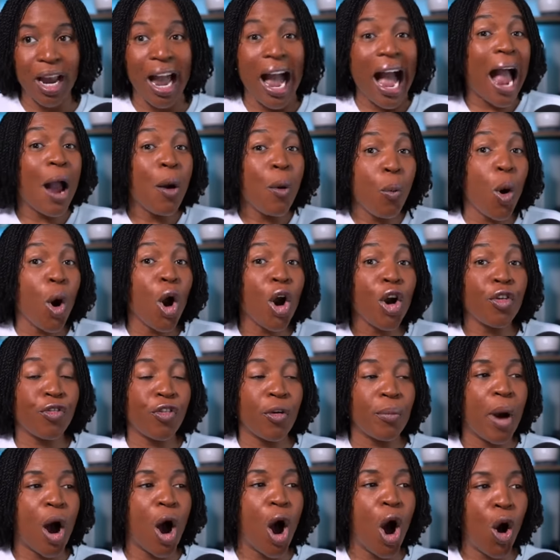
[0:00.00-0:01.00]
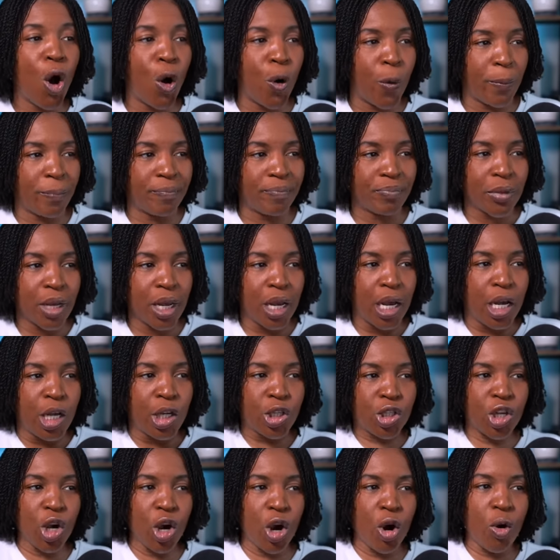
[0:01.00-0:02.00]
I work from home.
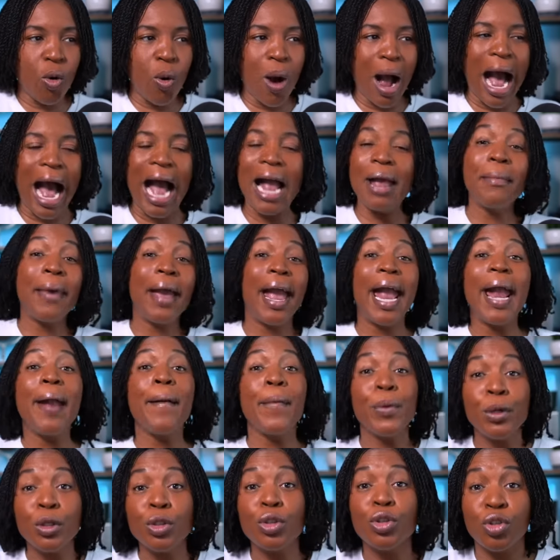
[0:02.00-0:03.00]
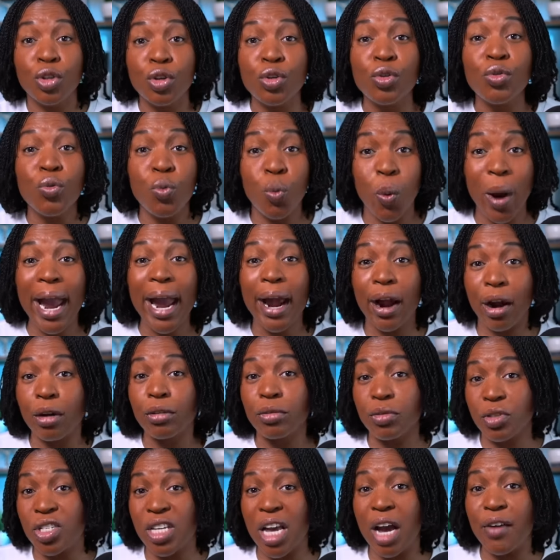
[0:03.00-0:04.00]
So I'm able to
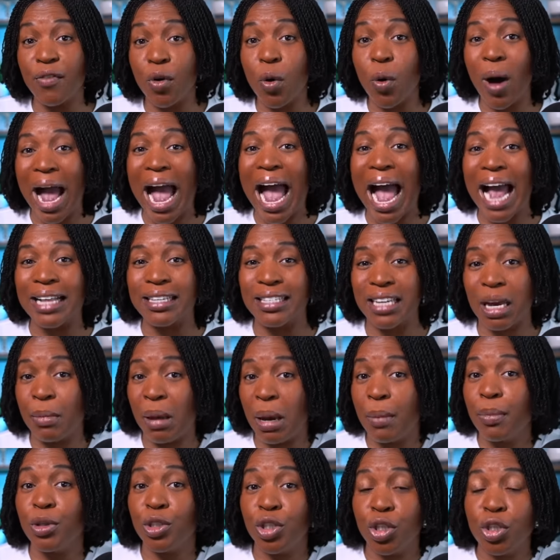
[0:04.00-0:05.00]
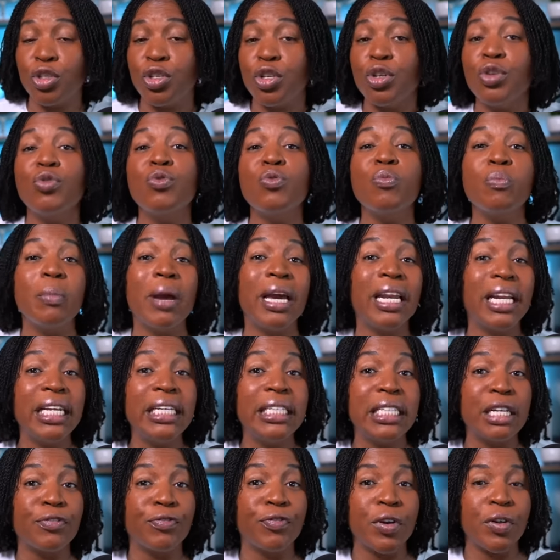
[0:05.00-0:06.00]
wear several hats. I'm able to do many
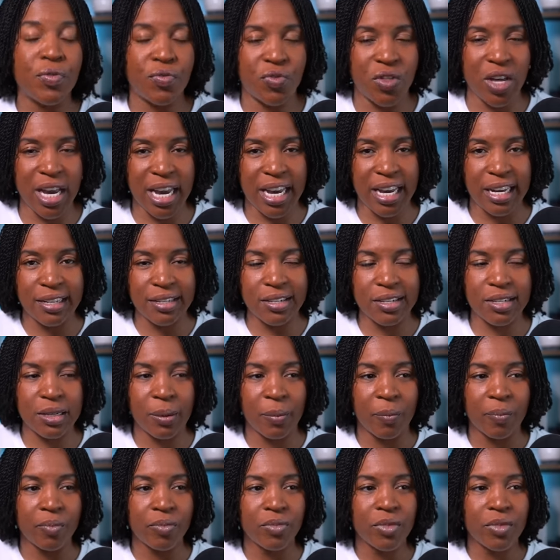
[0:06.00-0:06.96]
different things.